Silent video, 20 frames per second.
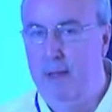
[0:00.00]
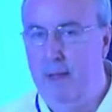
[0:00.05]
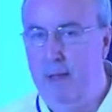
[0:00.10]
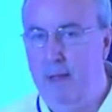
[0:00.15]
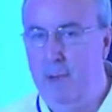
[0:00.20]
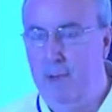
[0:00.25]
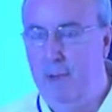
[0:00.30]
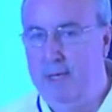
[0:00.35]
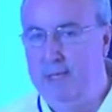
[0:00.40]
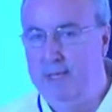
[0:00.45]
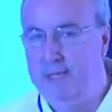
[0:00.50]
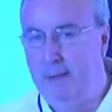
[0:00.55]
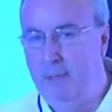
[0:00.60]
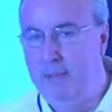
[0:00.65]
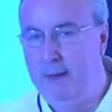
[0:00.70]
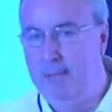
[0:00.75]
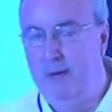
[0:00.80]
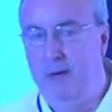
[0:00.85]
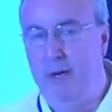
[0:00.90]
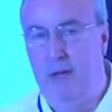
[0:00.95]
Whereas some
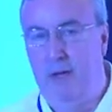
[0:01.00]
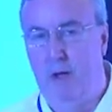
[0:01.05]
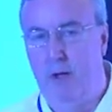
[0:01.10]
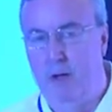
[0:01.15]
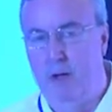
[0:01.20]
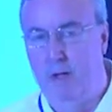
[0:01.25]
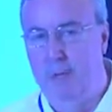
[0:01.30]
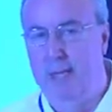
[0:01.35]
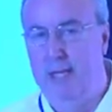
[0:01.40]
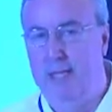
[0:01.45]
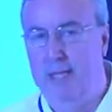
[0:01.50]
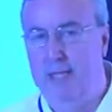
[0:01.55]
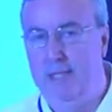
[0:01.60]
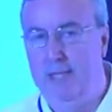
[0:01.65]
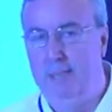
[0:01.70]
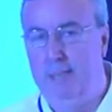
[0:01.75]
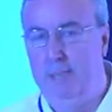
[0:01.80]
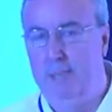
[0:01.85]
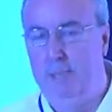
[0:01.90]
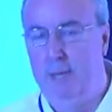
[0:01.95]
other
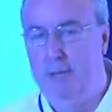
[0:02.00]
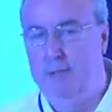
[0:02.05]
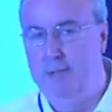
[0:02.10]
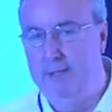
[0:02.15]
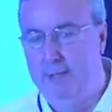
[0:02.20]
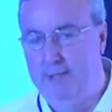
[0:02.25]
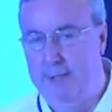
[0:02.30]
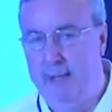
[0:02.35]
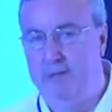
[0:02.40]
economies, most of